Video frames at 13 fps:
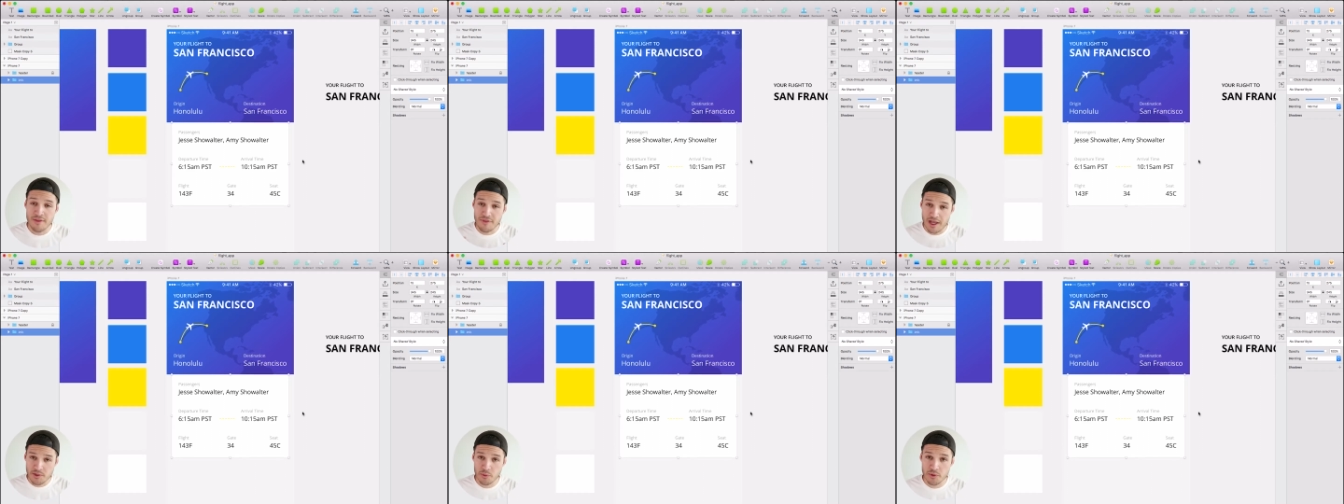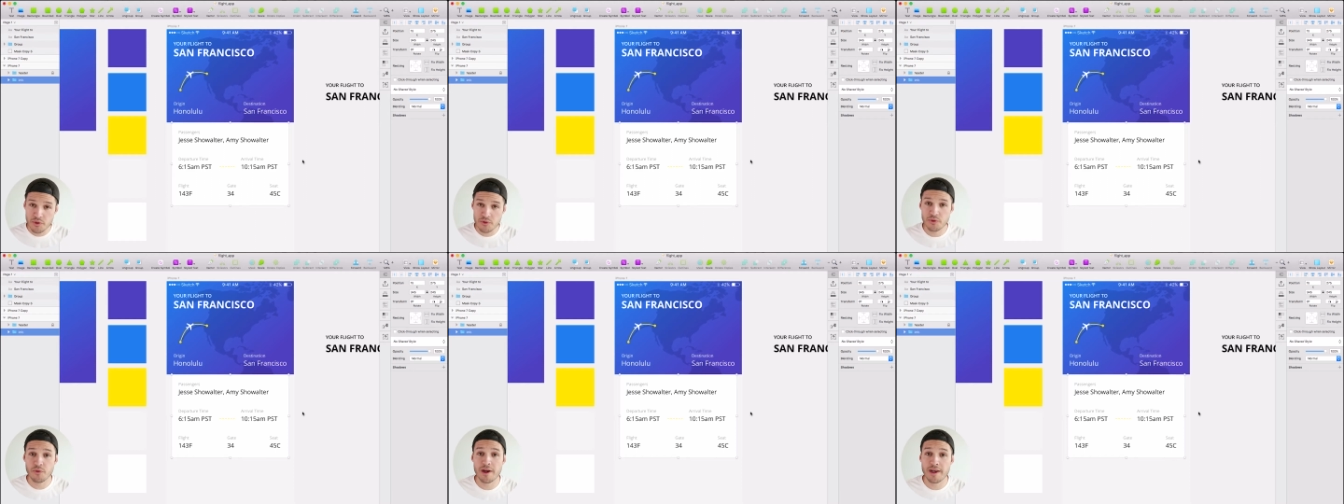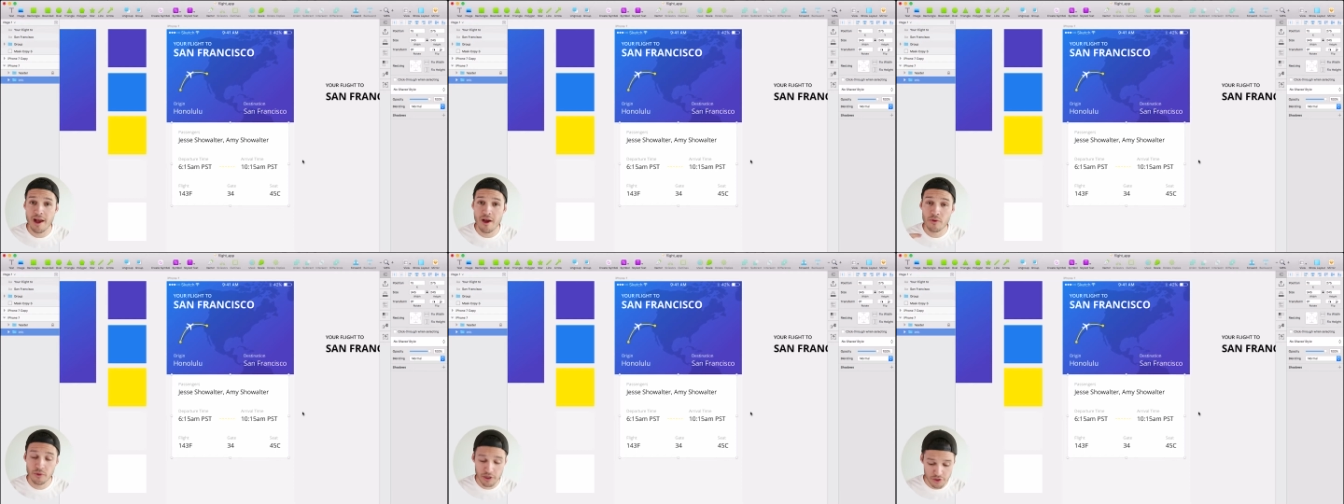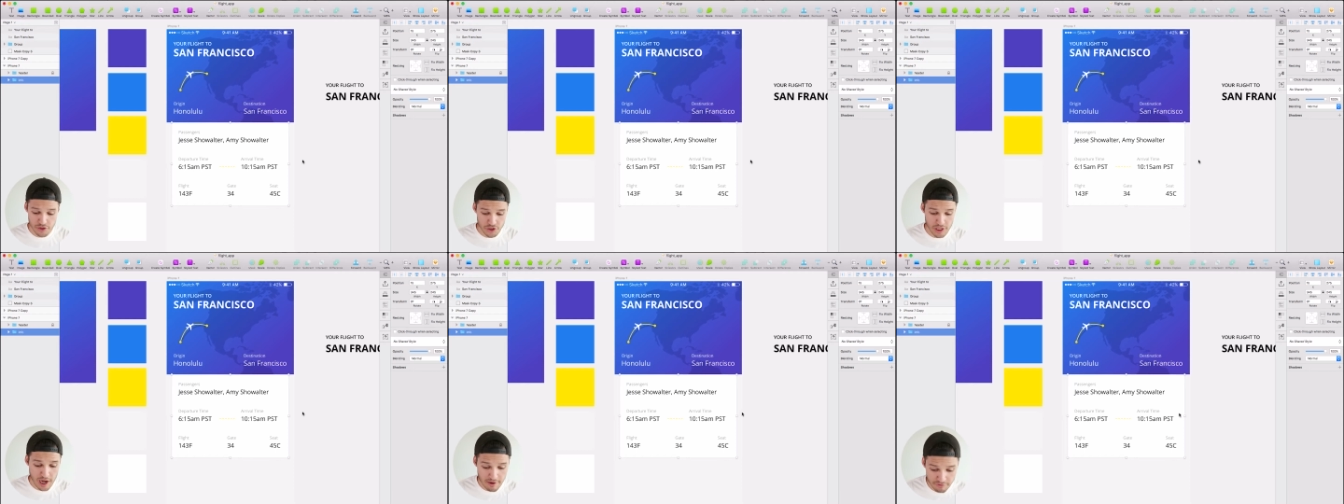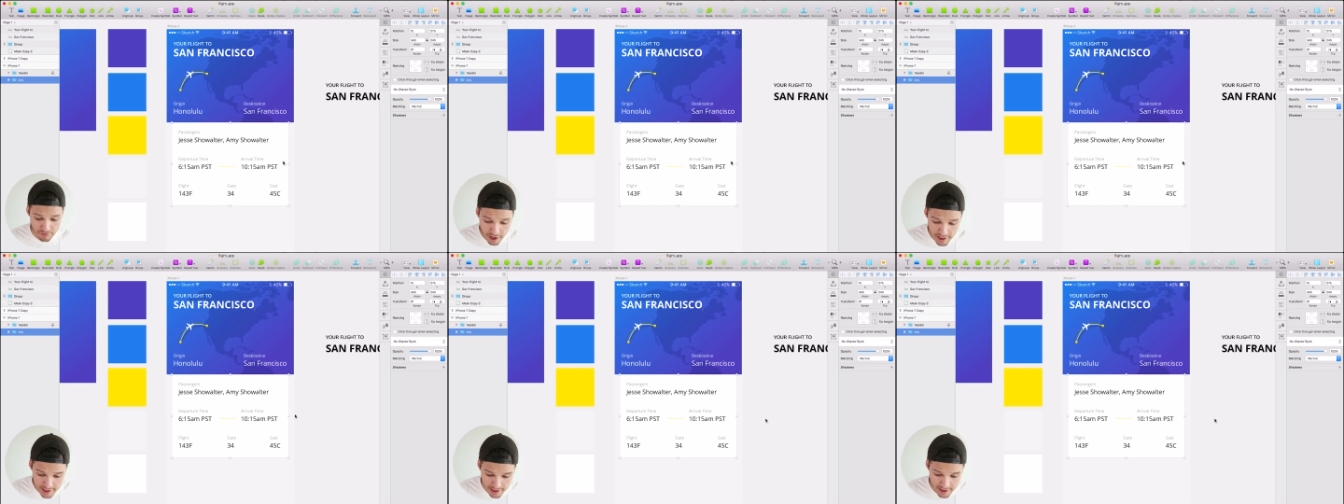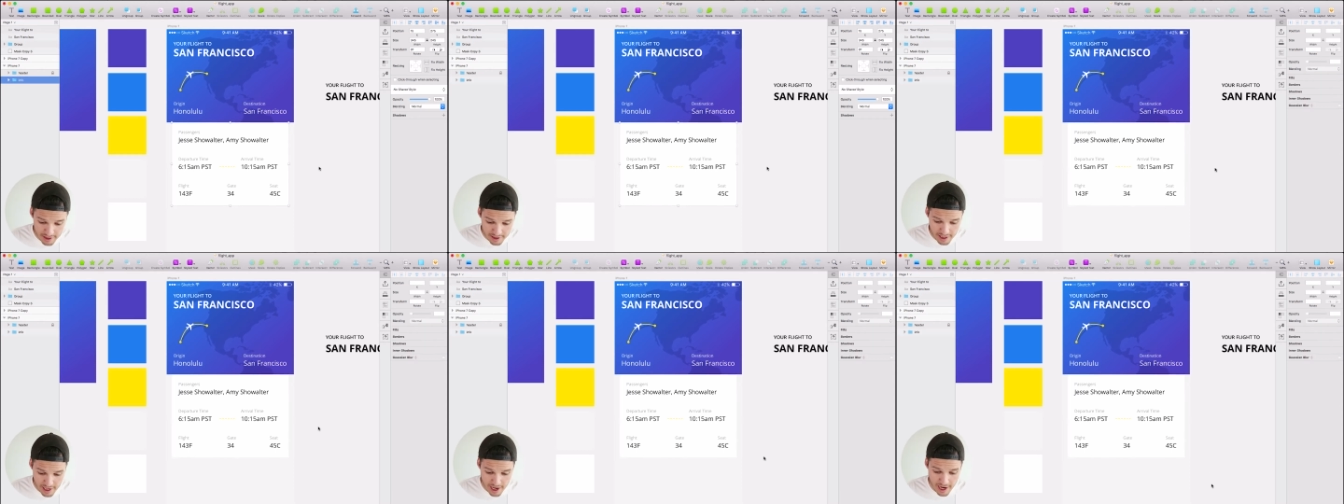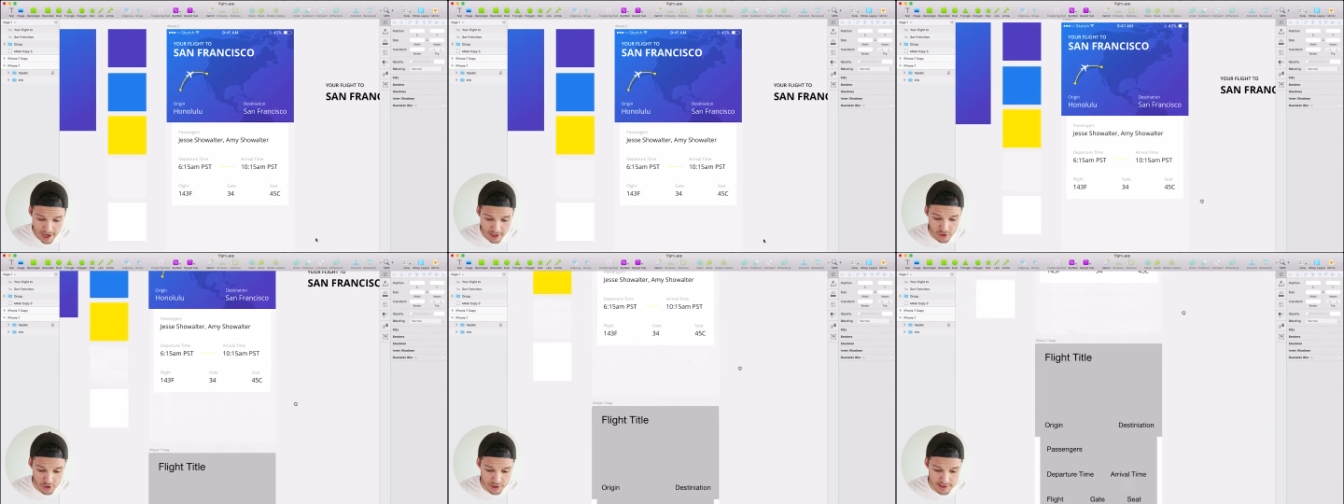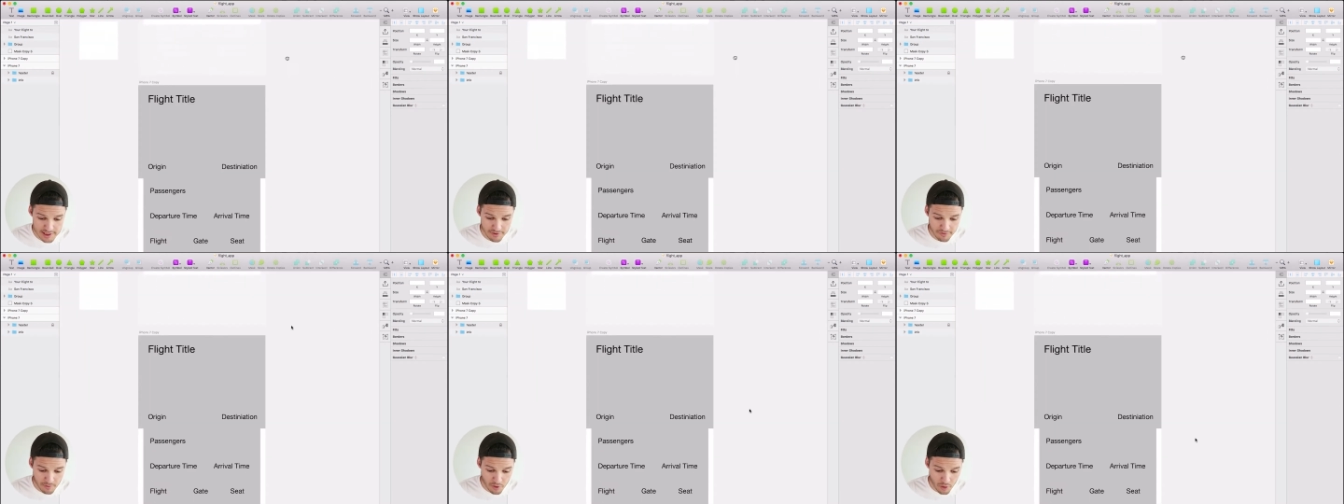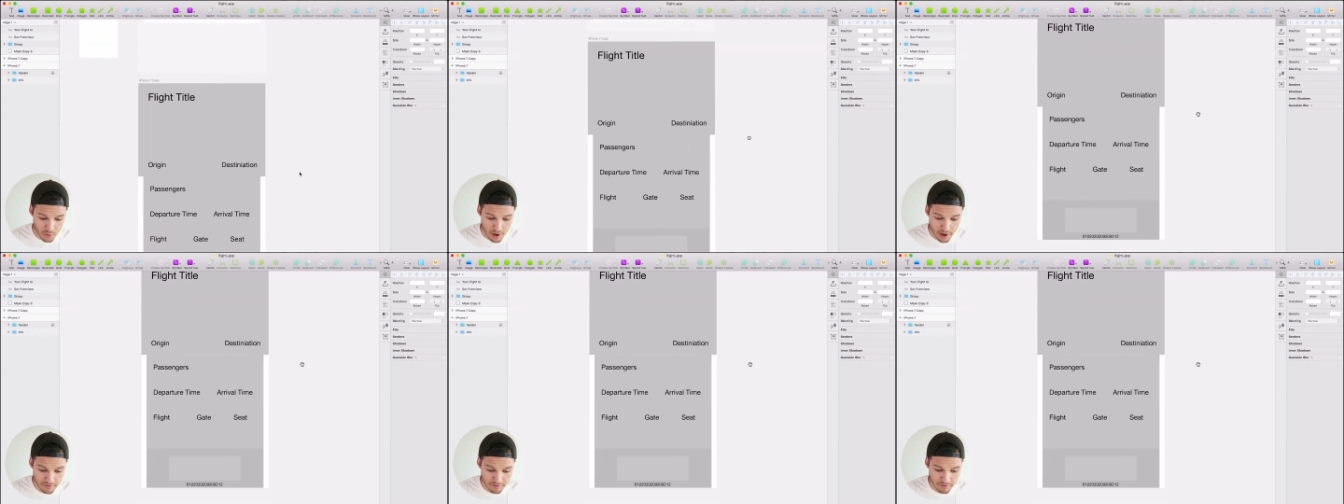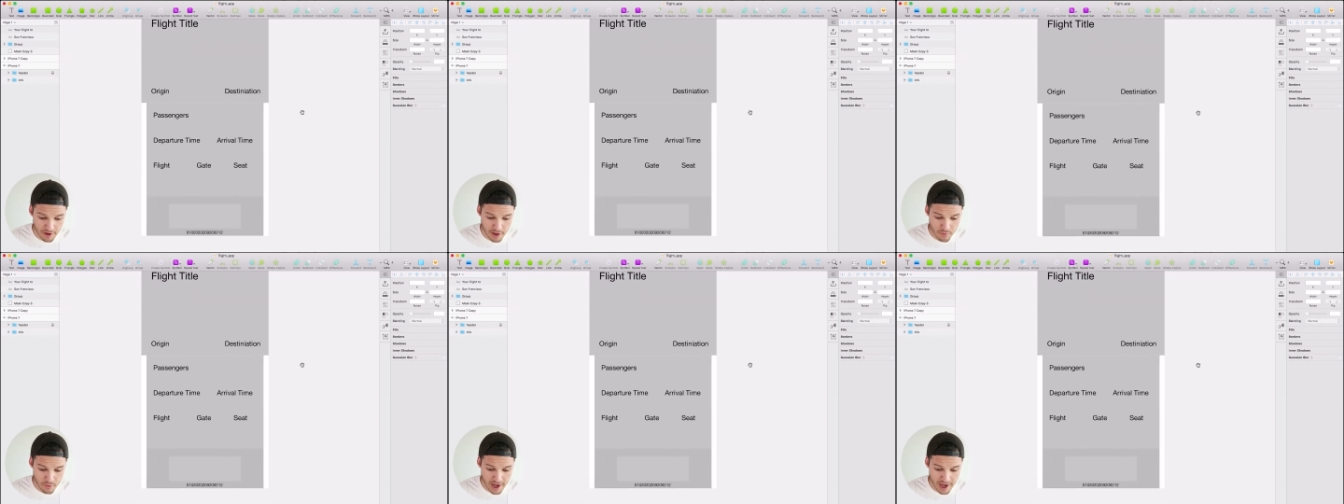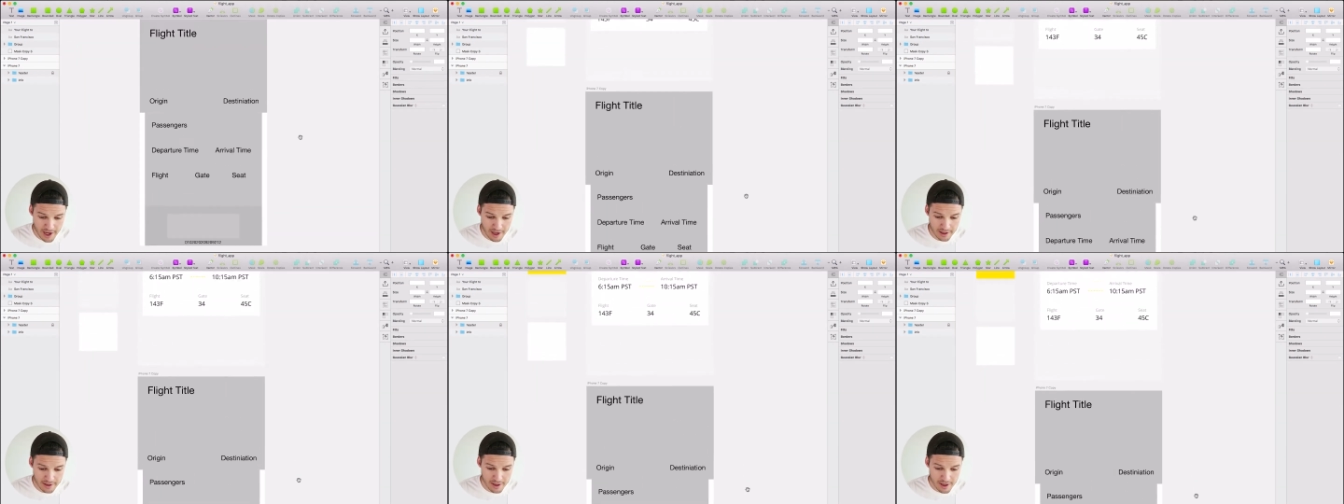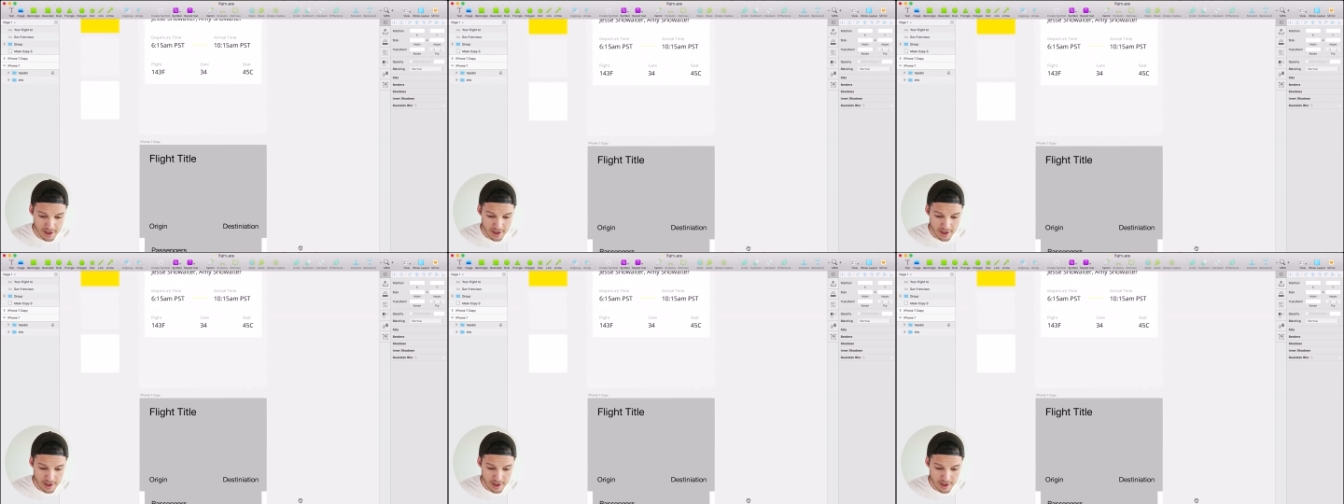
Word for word: that's what we're doing right now. We're gonna dive right in, and you can see from our wireframe we had